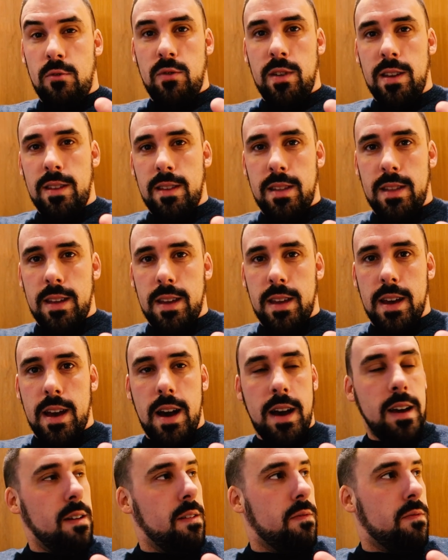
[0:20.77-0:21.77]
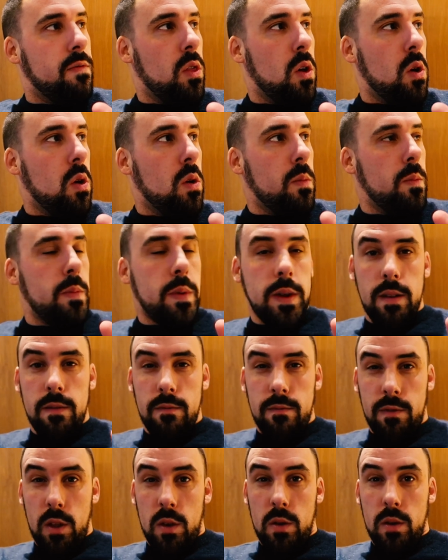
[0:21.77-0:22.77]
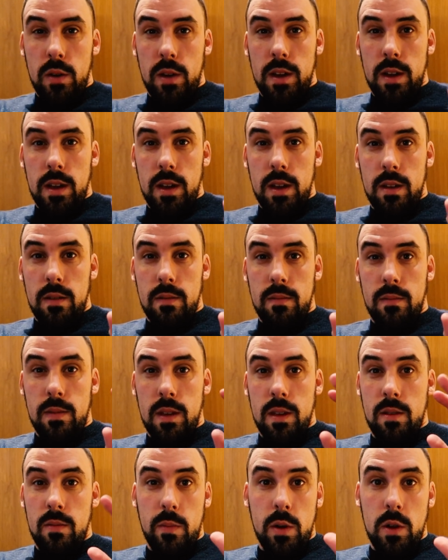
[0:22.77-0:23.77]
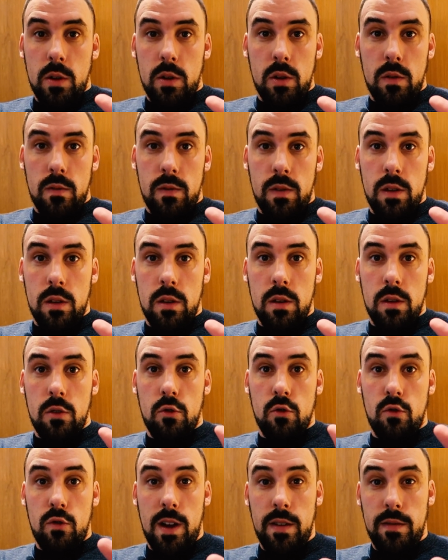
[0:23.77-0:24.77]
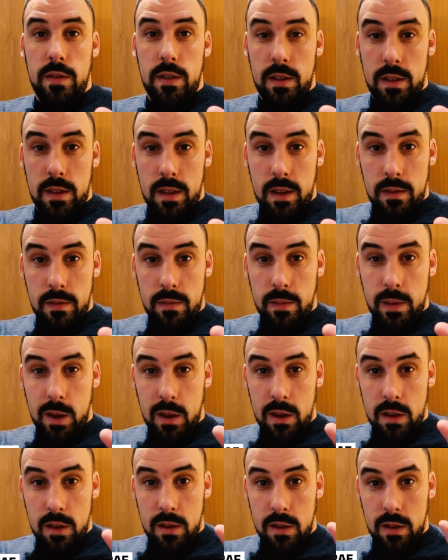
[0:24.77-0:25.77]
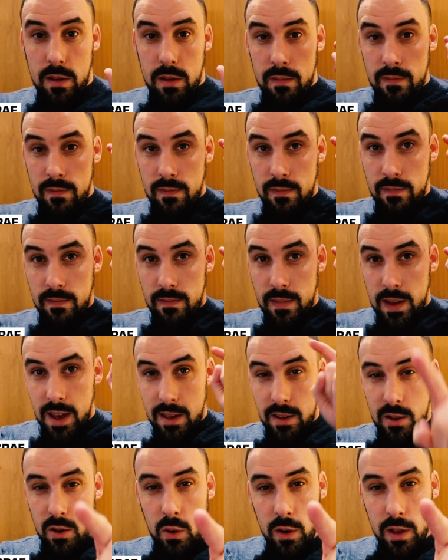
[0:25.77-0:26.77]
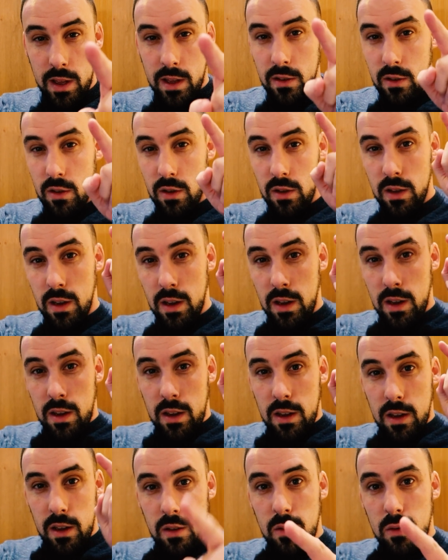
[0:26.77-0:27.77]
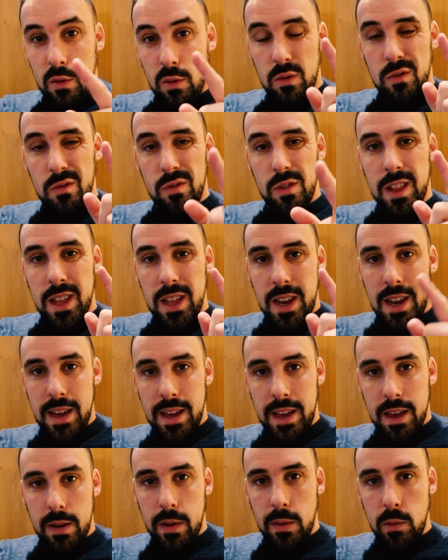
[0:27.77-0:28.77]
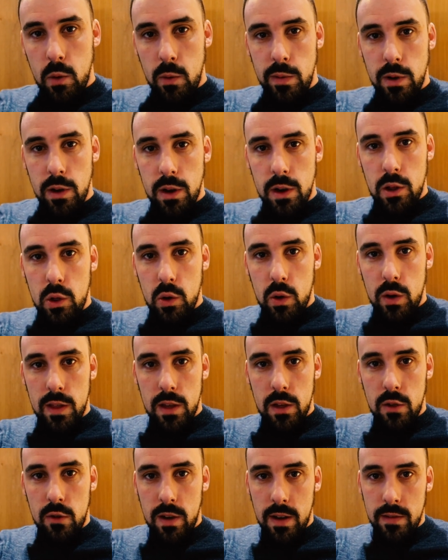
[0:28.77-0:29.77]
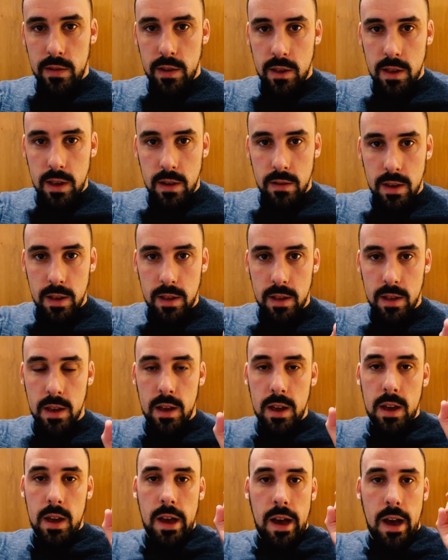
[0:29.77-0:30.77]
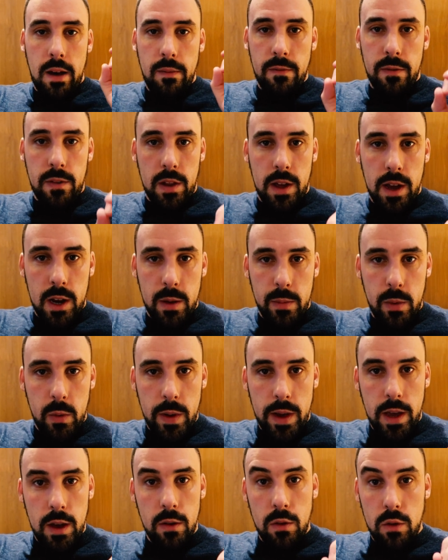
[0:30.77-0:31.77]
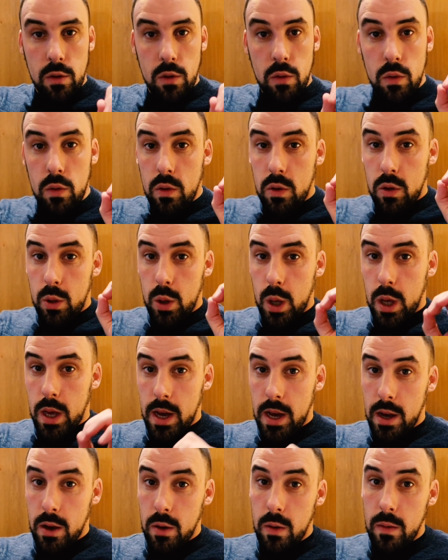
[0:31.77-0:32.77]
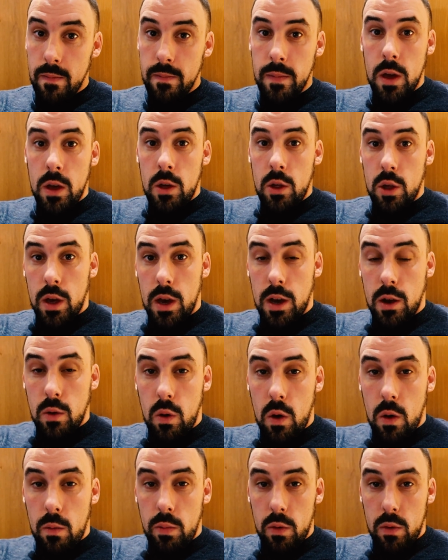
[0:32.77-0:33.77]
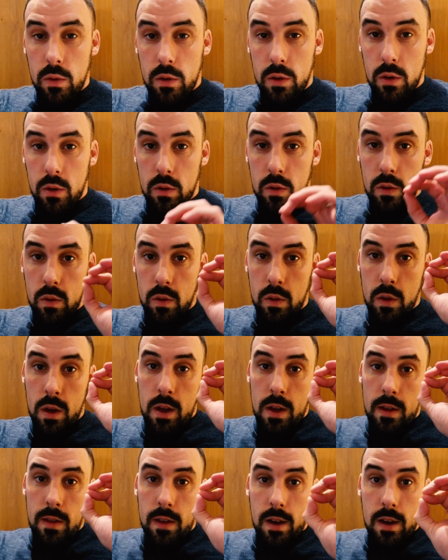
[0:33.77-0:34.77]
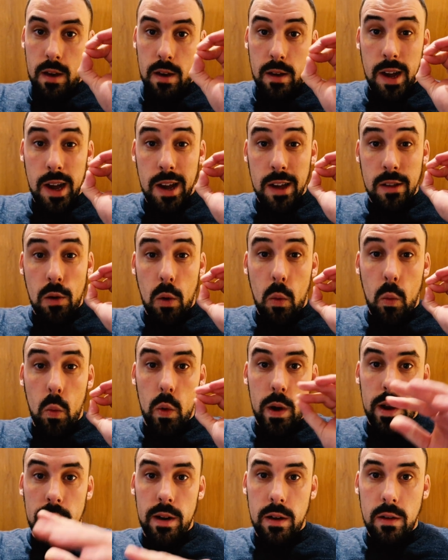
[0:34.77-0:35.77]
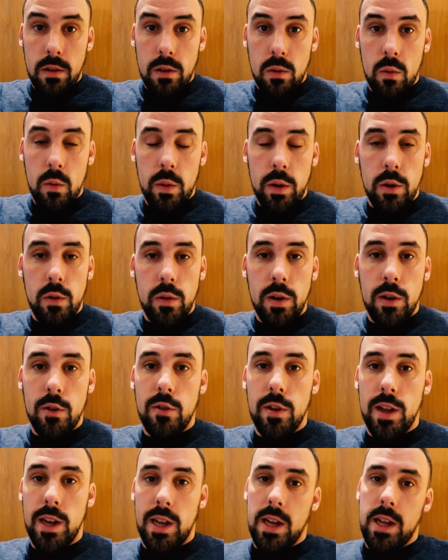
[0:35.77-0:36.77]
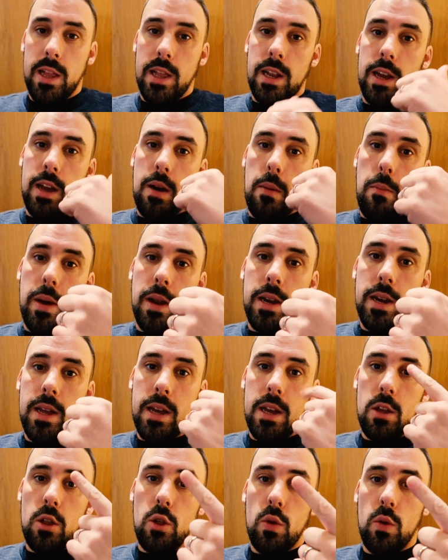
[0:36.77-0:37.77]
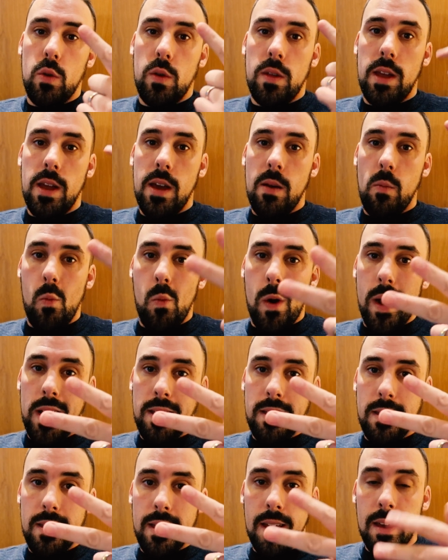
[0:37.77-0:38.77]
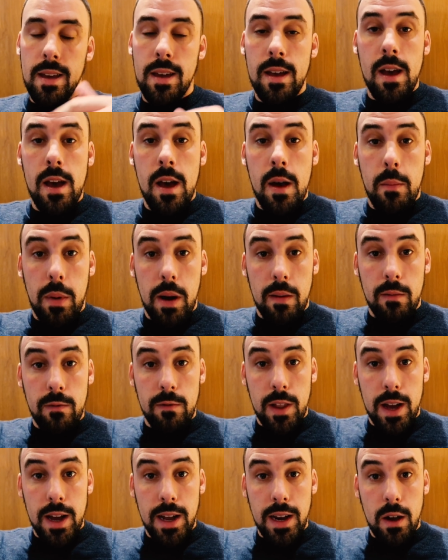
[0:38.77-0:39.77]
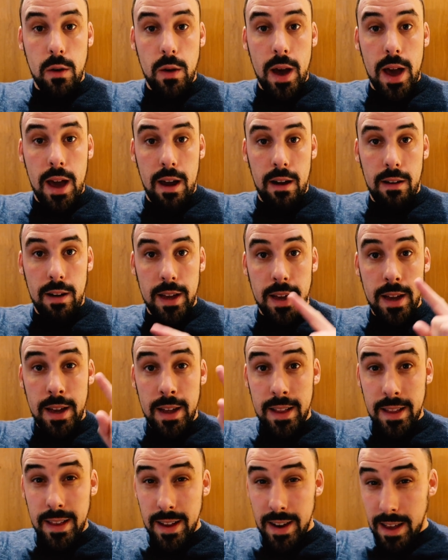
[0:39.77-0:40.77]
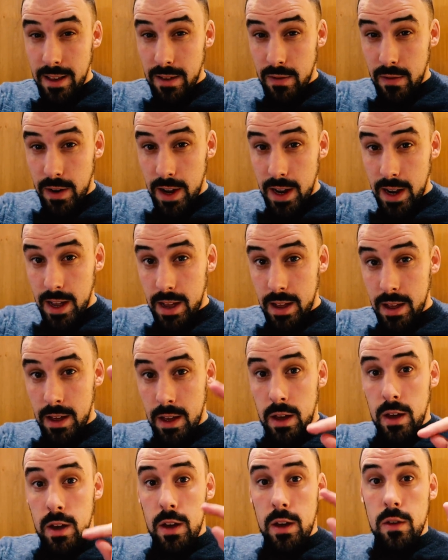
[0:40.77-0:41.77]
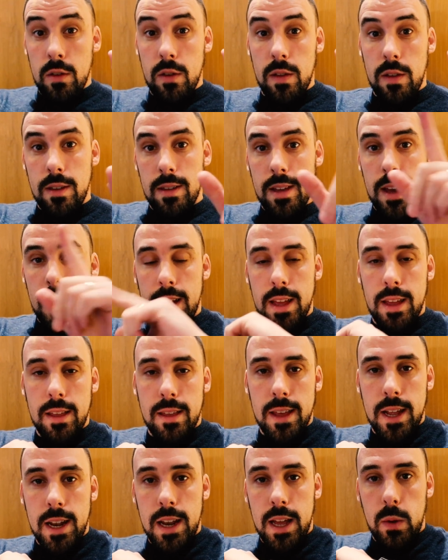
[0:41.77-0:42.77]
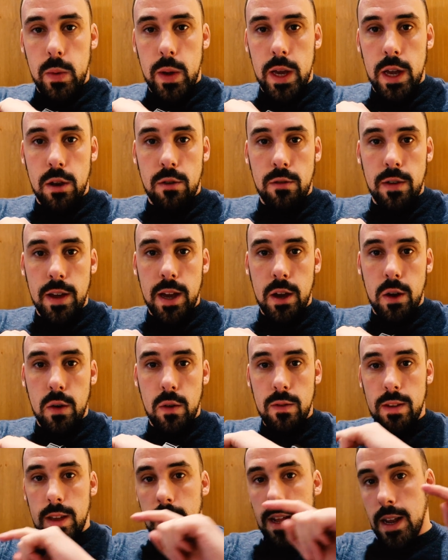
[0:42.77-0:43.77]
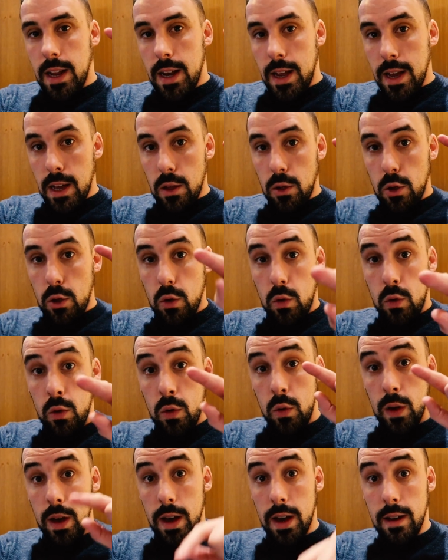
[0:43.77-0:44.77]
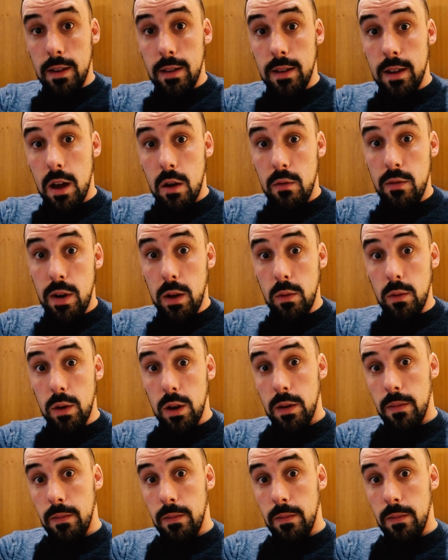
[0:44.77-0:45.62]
And recently, I have not been vlogging as much of the travel stuff because, as an audience, you don't really like it, but I hope you're going to enjoy this travel series. I'm flying on my way out to Chicago, Chicago Water Pros, and also the Car Guys Warehouse, where we're doing a training clinic Monday, Tuesday, and Wednesday. But I'm flying out early, today is Friday, so that Saturday and Sunday we can create content and I can show you guys around.